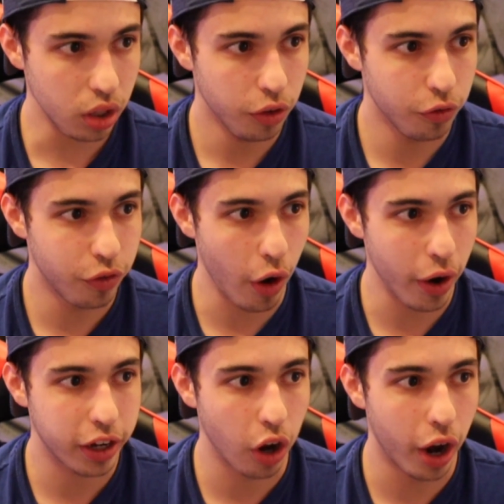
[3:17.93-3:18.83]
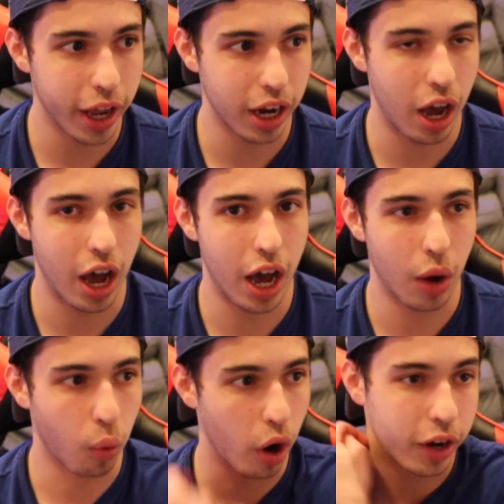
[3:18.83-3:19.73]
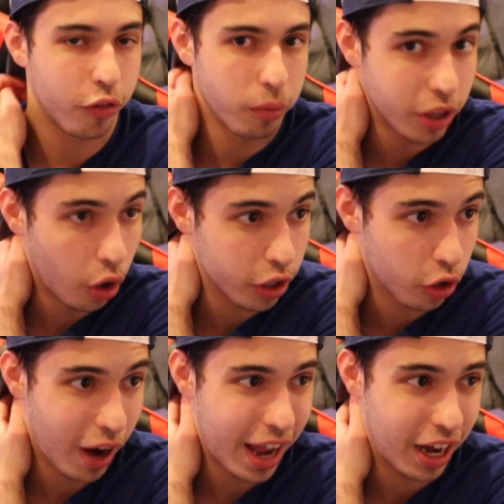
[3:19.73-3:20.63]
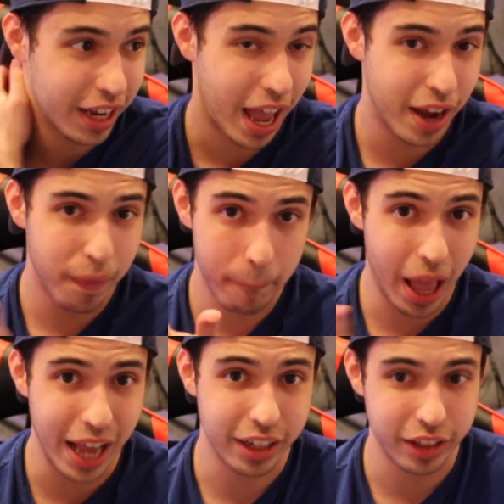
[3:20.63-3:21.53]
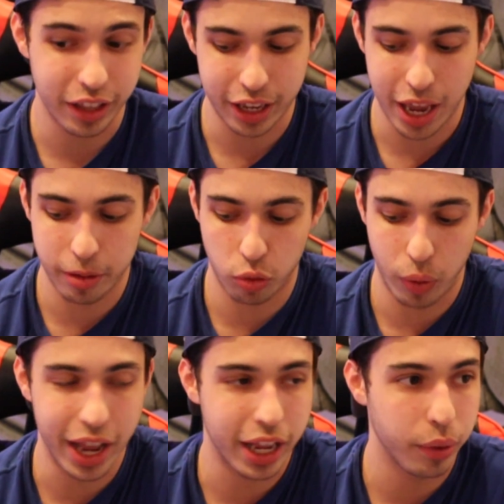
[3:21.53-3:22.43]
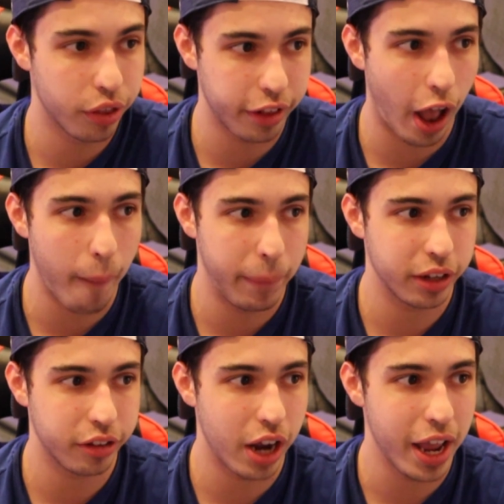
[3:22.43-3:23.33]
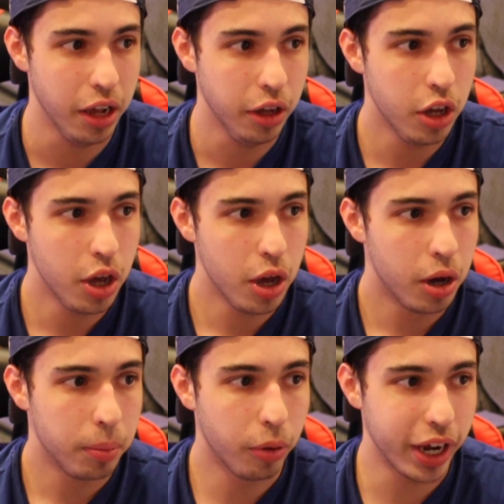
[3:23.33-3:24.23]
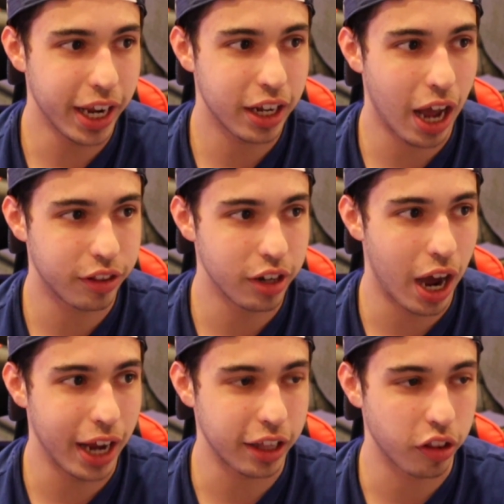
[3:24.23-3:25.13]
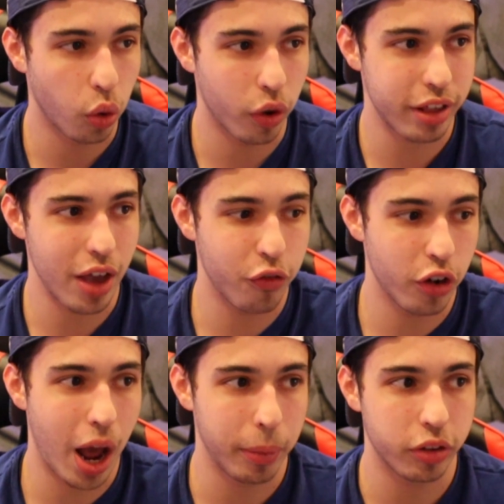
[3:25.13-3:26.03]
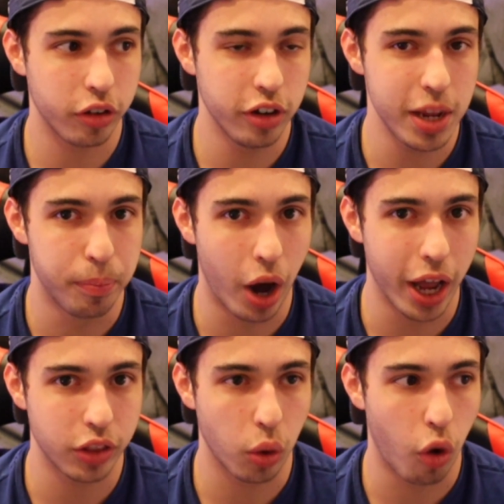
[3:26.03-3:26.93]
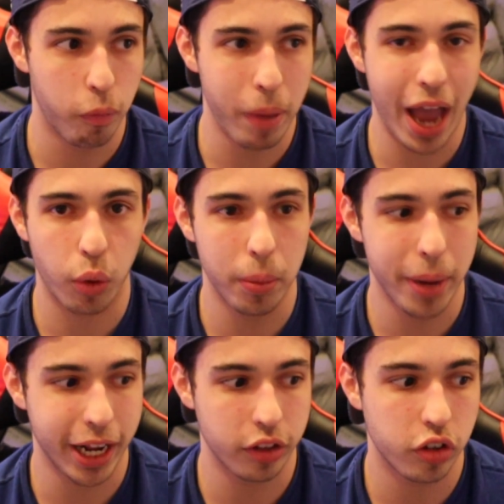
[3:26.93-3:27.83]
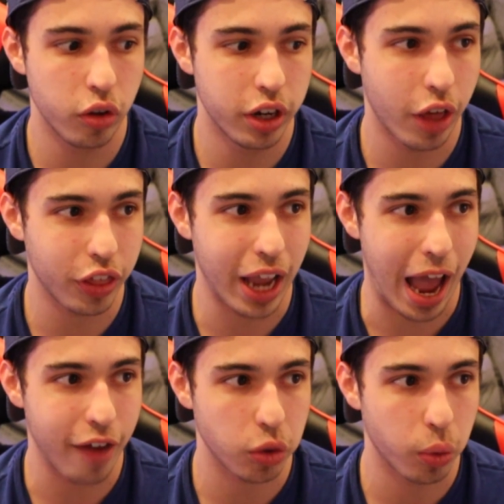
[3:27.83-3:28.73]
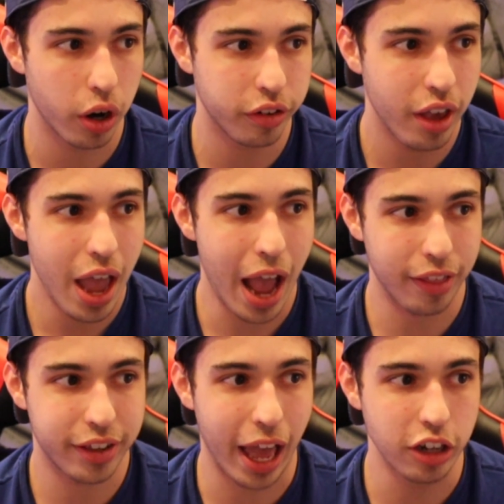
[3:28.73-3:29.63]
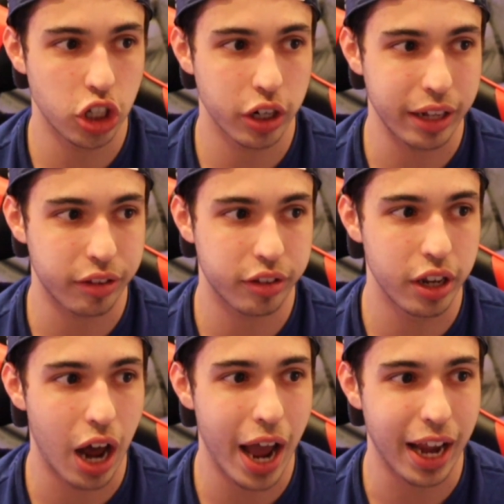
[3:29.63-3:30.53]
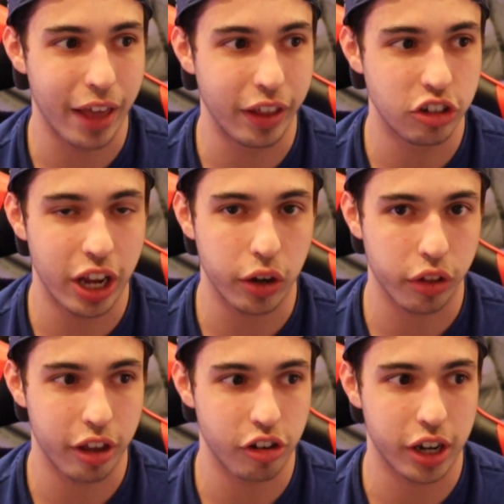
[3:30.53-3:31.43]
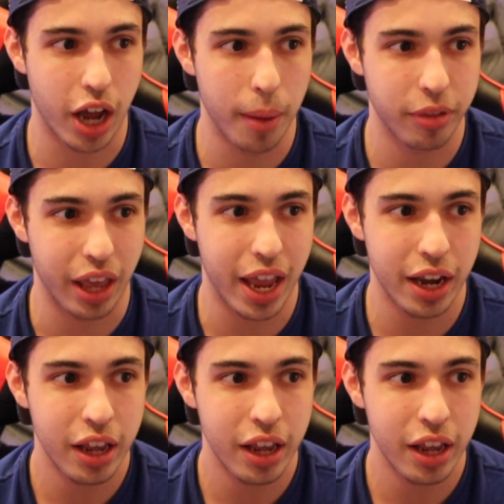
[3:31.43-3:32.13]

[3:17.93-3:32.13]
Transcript: very good work from Dylan Guerin. Again, anything that came his way, he was stopping tonight. Bleed got denied at the doorstep for an opportunity, but the Wolfpack would make it 2-0 afterwards, as Gettinger gets denied, and then Jake LeCision comes in